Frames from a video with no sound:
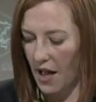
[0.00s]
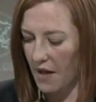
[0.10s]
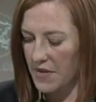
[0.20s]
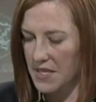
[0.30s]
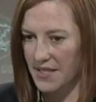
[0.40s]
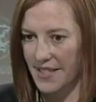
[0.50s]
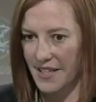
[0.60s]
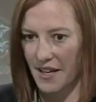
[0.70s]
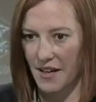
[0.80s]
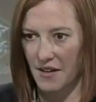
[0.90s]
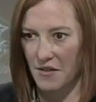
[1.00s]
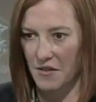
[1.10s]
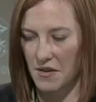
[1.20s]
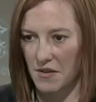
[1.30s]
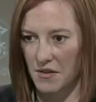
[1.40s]
Obviously, uh, uh,
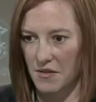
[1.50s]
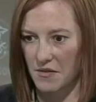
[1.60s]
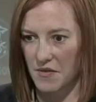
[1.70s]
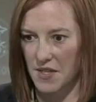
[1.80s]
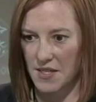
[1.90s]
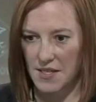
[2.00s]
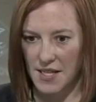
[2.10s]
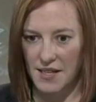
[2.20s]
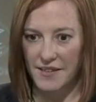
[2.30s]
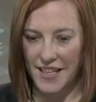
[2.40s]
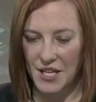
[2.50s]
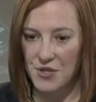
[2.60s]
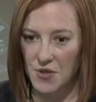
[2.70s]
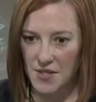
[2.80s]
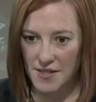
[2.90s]
this is in the
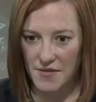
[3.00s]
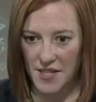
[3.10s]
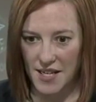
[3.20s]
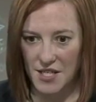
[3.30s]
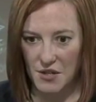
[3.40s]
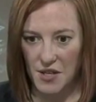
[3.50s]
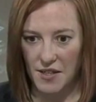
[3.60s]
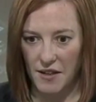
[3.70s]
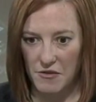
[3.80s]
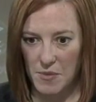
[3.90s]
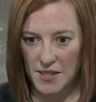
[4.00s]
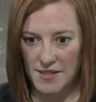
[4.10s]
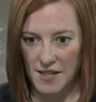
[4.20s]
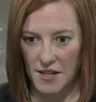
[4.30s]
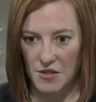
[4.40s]
interests of the Nigerian
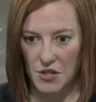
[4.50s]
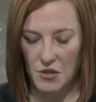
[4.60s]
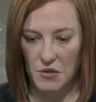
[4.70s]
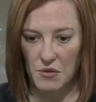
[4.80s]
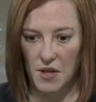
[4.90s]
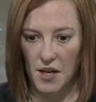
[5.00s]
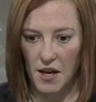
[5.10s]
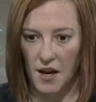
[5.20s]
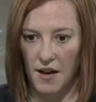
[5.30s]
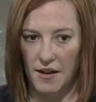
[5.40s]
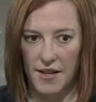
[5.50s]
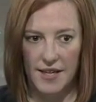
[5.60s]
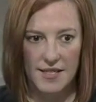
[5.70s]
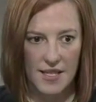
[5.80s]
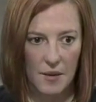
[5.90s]
government uh, to uh,
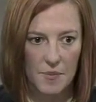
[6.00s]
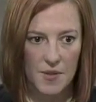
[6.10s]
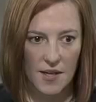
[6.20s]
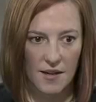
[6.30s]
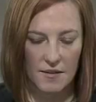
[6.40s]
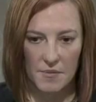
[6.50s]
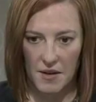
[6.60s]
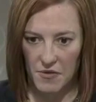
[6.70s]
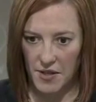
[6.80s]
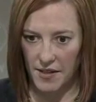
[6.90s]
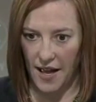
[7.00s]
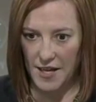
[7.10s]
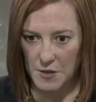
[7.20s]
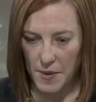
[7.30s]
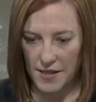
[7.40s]
accept um, every
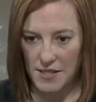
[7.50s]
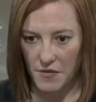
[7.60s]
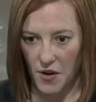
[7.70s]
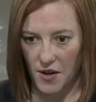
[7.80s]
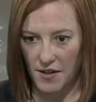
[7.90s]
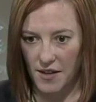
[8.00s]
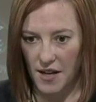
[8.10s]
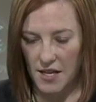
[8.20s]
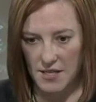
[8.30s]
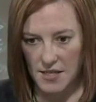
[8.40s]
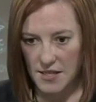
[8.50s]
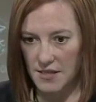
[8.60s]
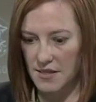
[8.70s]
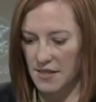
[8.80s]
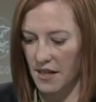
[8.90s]
aspect of our
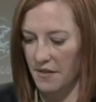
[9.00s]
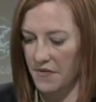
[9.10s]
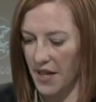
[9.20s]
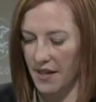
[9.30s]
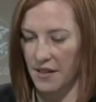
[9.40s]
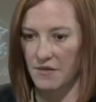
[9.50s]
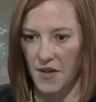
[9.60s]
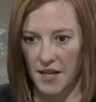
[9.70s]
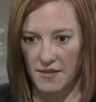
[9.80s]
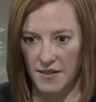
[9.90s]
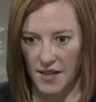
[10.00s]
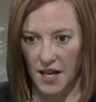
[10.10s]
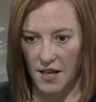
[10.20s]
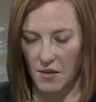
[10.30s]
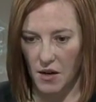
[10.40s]
assistance. Uh, they conveyed that
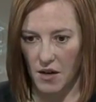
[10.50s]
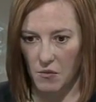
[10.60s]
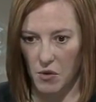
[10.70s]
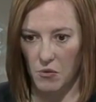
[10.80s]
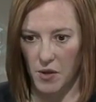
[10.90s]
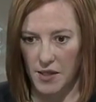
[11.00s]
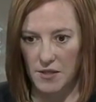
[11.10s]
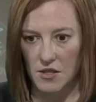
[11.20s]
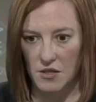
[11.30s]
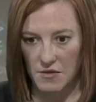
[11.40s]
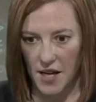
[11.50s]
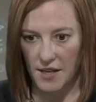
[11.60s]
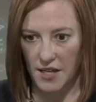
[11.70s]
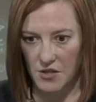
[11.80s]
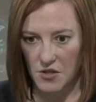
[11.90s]
they uh, were willing to do
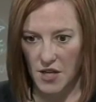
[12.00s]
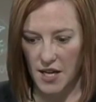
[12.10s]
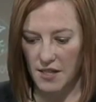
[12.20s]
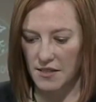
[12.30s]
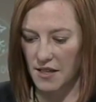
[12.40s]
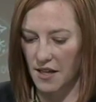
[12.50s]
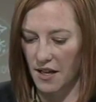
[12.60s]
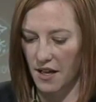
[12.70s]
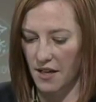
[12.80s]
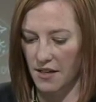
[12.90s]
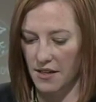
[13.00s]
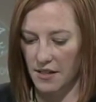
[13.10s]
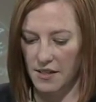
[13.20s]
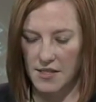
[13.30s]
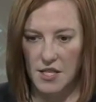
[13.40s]
that yesterday, and uh,
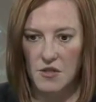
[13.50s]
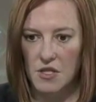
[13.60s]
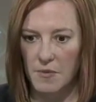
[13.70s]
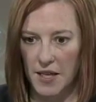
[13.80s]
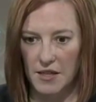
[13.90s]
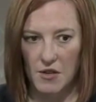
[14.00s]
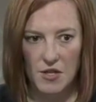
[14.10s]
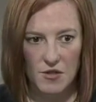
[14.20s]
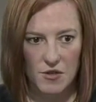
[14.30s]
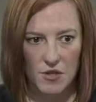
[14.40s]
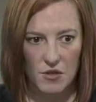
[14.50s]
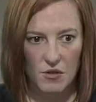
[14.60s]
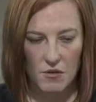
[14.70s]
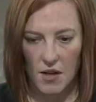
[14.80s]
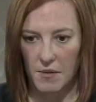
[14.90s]
it continues to be in their interest
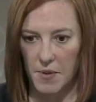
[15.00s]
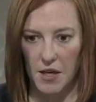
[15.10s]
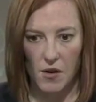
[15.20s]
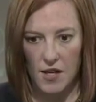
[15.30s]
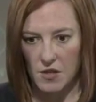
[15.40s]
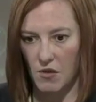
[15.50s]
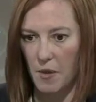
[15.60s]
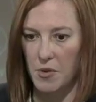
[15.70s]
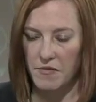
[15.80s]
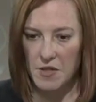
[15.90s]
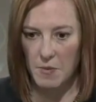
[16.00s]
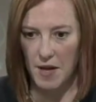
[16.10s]
to uh, be as cooperative as